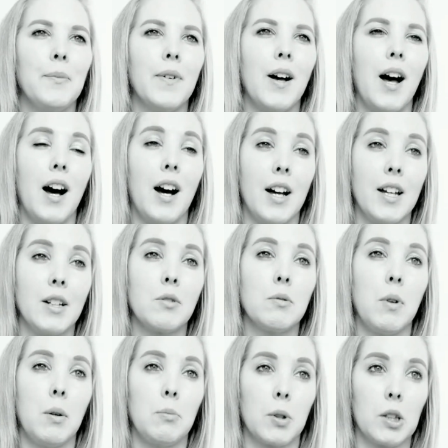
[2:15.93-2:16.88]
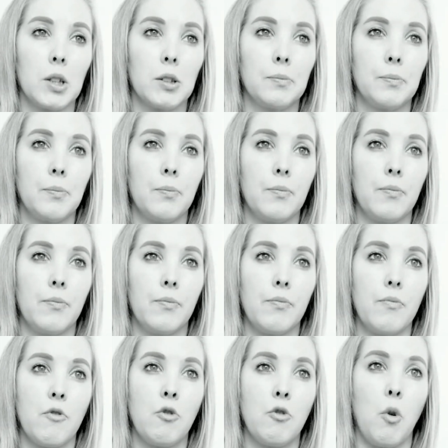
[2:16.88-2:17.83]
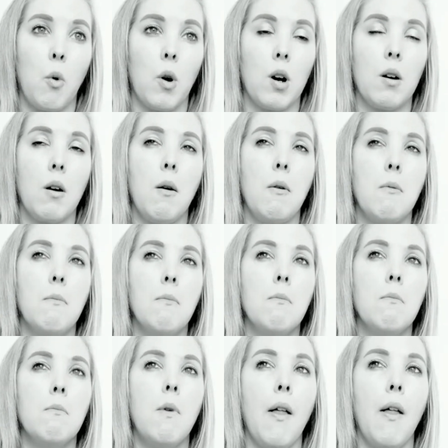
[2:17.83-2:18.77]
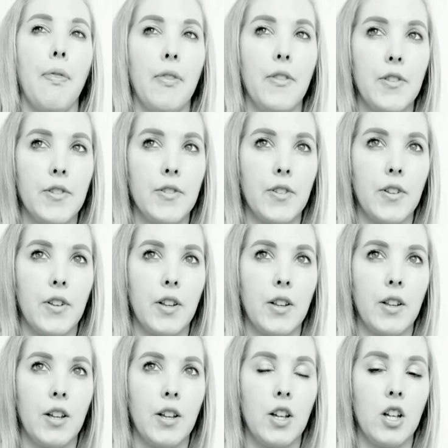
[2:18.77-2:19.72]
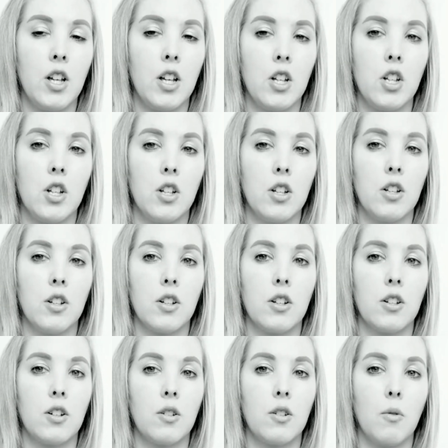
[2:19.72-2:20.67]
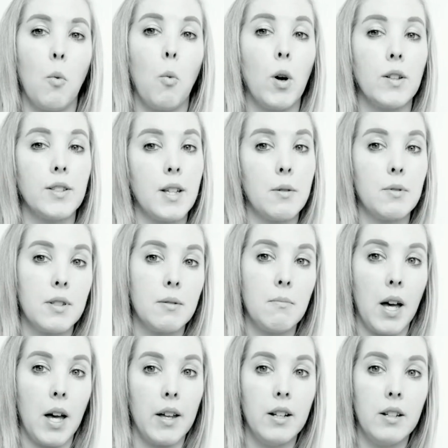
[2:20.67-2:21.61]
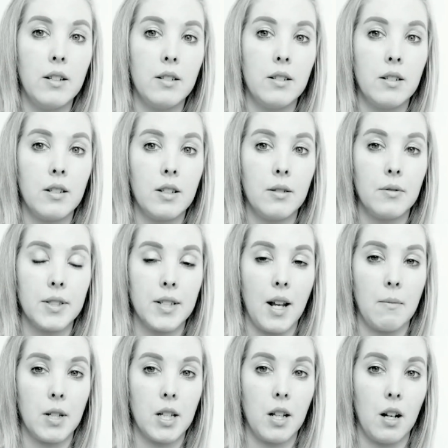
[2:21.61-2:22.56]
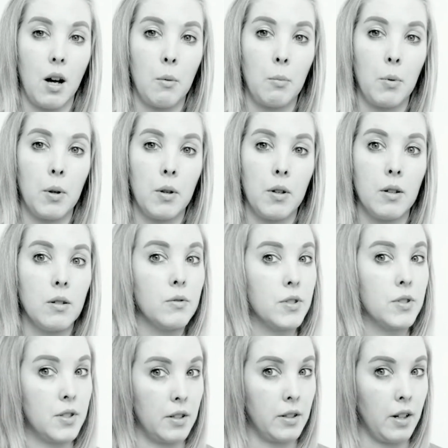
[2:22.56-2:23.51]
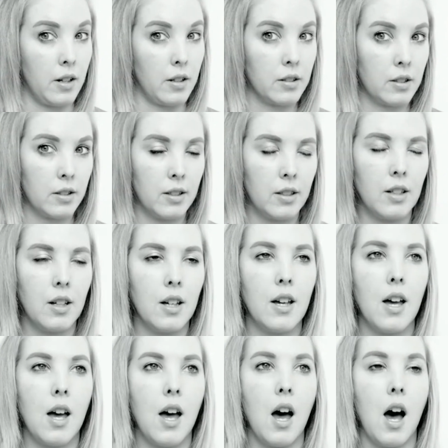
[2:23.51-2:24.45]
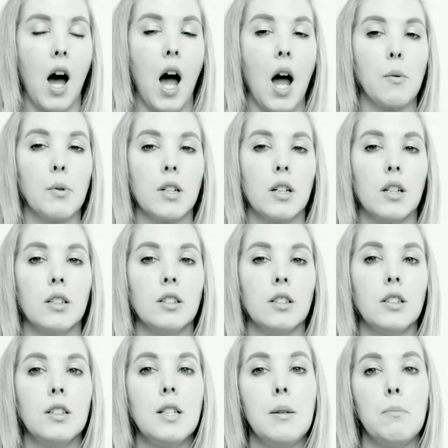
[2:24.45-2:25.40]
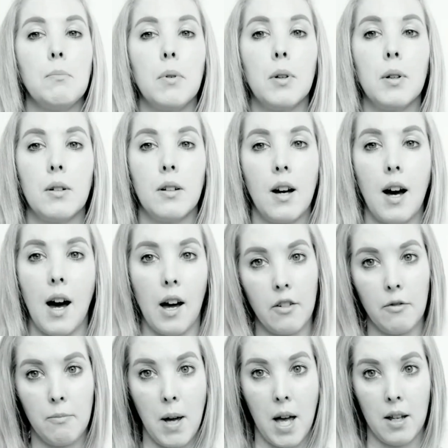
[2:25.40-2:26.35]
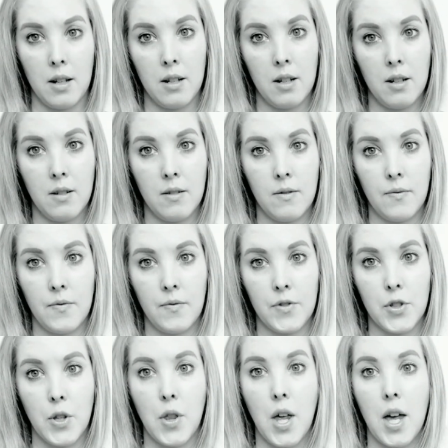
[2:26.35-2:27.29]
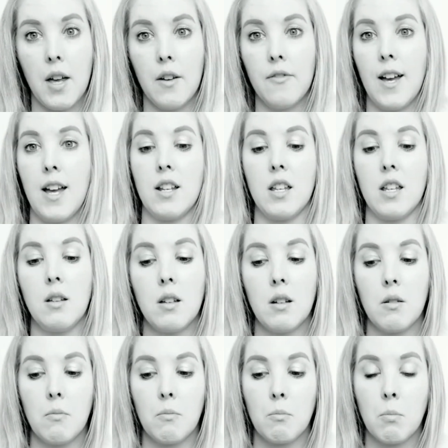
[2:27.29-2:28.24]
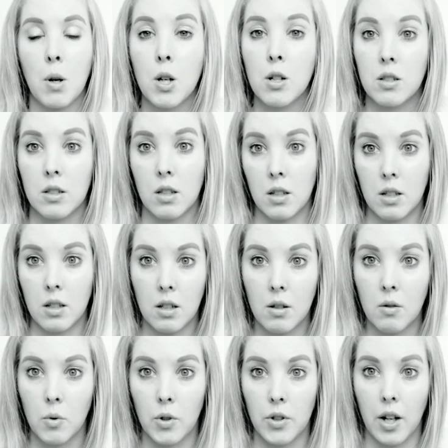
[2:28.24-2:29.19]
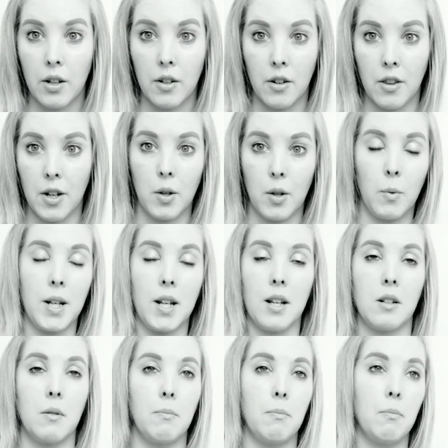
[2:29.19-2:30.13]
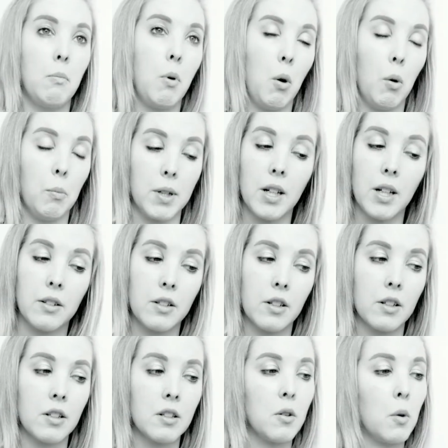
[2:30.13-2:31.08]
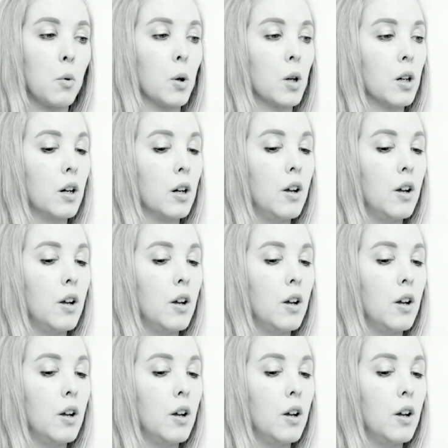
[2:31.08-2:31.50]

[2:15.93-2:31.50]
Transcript: I remember for months, once I was in bed, it was time to get up, it was still dark, I would leap out of bed so that if any person was under there waiting to pull me under or